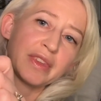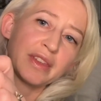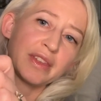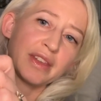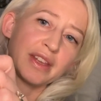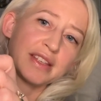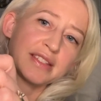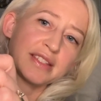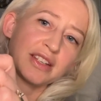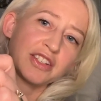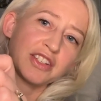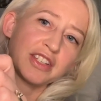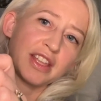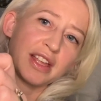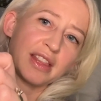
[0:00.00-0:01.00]
And I
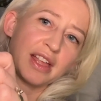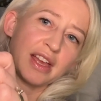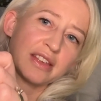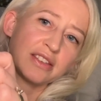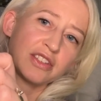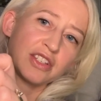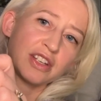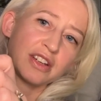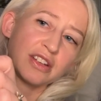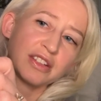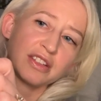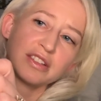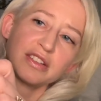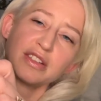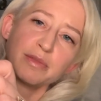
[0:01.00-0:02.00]
stitched that last year and
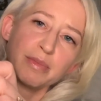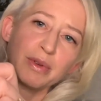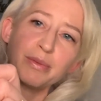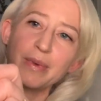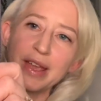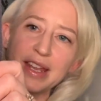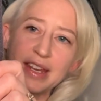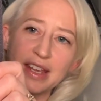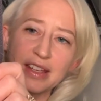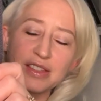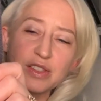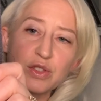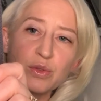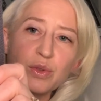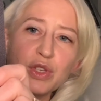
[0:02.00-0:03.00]
it's just been waiting.
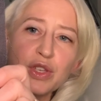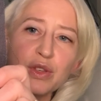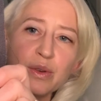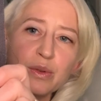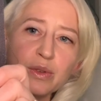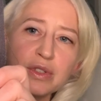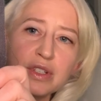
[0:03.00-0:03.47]
It's so cute.